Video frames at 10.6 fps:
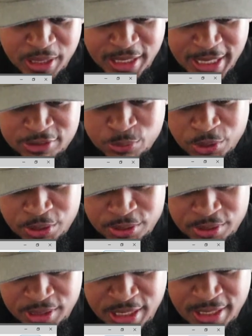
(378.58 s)
beliefs were
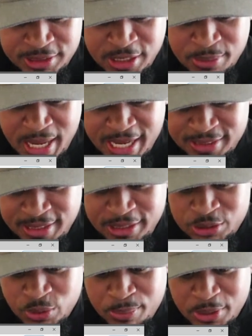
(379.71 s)

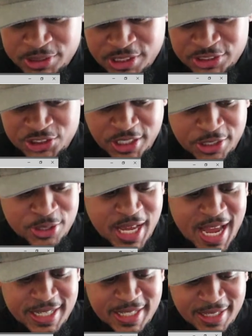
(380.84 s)
delegitimizing to a person's gender
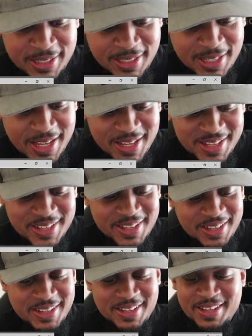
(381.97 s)
identity.
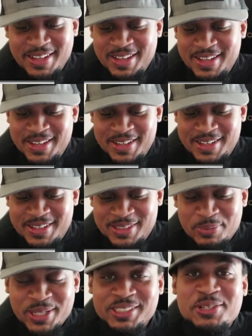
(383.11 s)

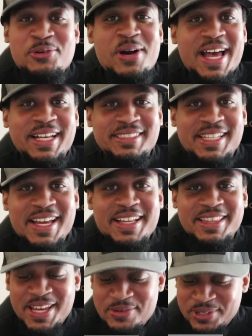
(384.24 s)
The person who asked
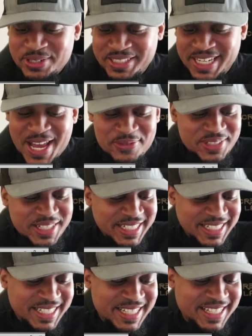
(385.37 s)
that, they were
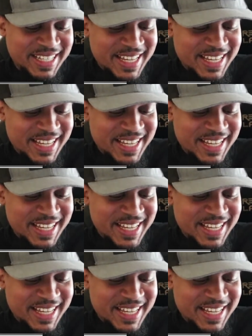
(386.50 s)
definitely